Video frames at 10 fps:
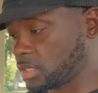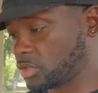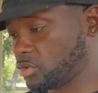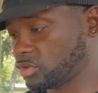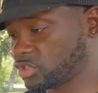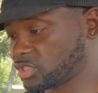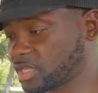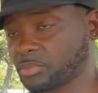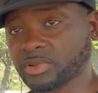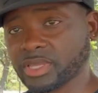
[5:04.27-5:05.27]
then you'll just
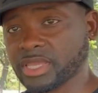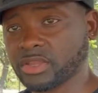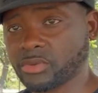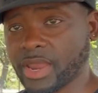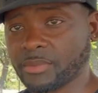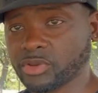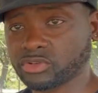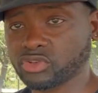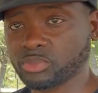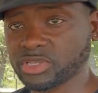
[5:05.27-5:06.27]
simply grab your
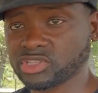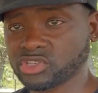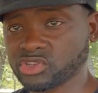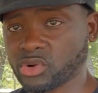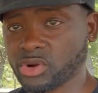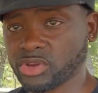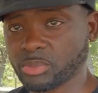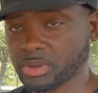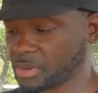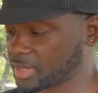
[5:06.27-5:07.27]
2 pieces of yarn, you
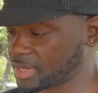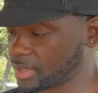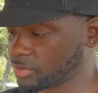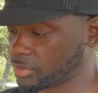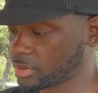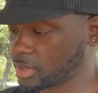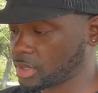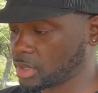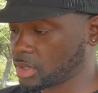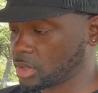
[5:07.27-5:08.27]
put them together,
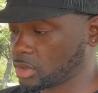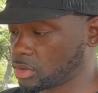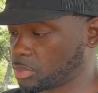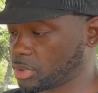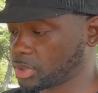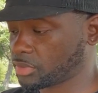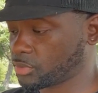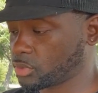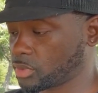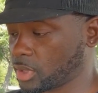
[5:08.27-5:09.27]
you put them
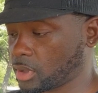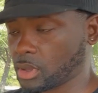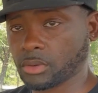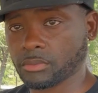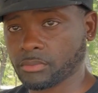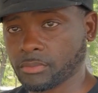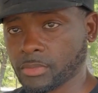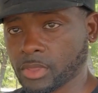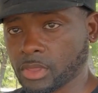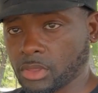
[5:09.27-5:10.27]
through
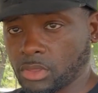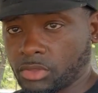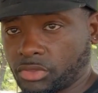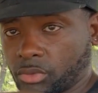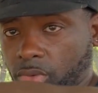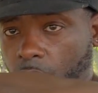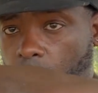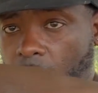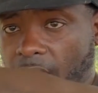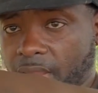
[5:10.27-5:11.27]
the
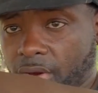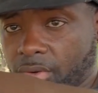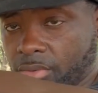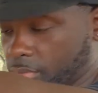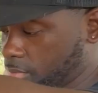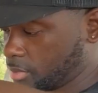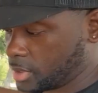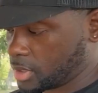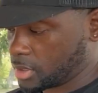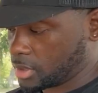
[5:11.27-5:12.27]
wire
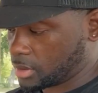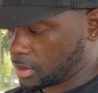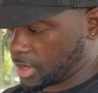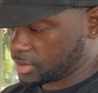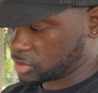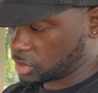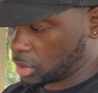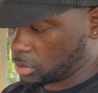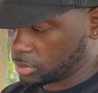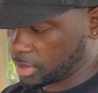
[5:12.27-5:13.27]
like
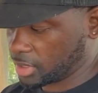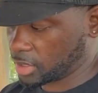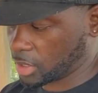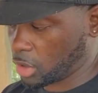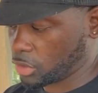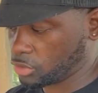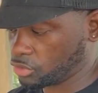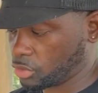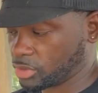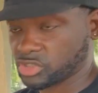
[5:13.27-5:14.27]
so, and then all you
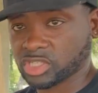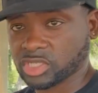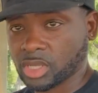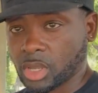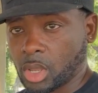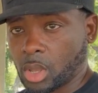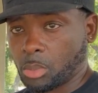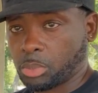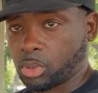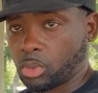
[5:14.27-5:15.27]
do is just
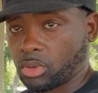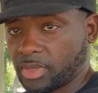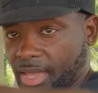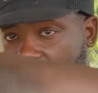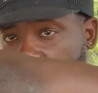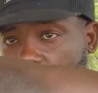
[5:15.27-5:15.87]
pull that